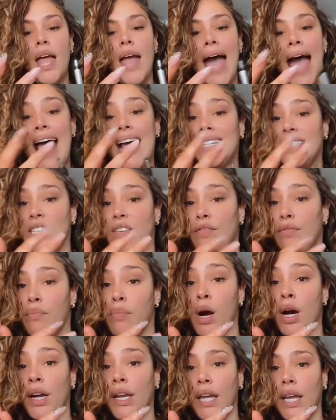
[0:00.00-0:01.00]
heads of
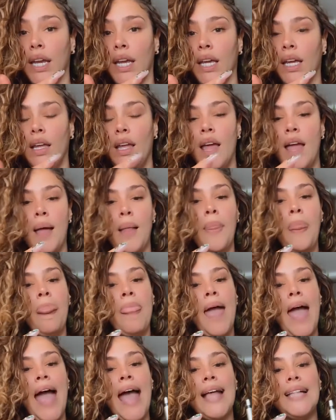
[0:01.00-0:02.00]
marketing,
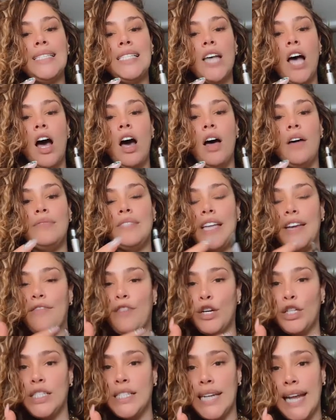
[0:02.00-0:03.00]
heads of
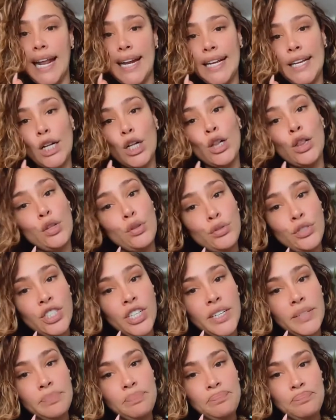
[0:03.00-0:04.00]
diversity and
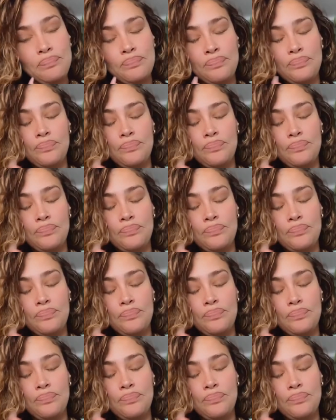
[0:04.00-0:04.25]
inclusion,